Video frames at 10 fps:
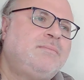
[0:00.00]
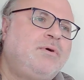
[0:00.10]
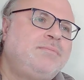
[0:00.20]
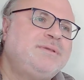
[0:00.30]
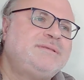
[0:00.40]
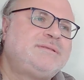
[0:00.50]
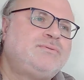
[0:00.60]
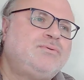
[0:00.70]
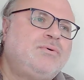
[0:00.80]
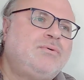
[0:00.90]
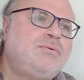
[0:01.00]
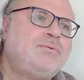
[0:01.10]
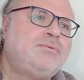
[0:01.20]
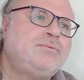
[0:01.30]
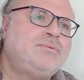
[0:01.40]
promise to
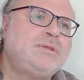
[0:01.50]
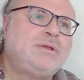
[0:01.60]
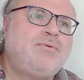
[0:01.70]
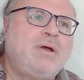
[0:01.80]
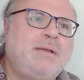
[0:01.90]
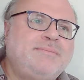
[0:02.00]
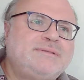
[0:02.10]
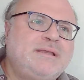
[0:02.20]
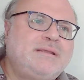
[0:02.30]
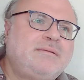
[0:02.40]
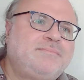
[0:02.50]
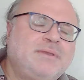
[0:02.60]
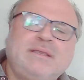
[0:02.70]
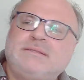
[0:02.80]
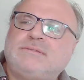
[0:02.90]
the Fuamsian
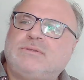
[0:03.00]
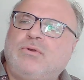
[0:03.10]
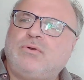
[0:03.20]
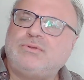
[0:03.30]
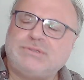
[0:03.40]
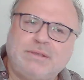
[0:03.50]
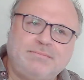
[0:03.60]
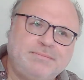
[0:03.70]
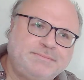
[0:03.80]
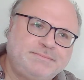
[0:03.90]
prince Horozem.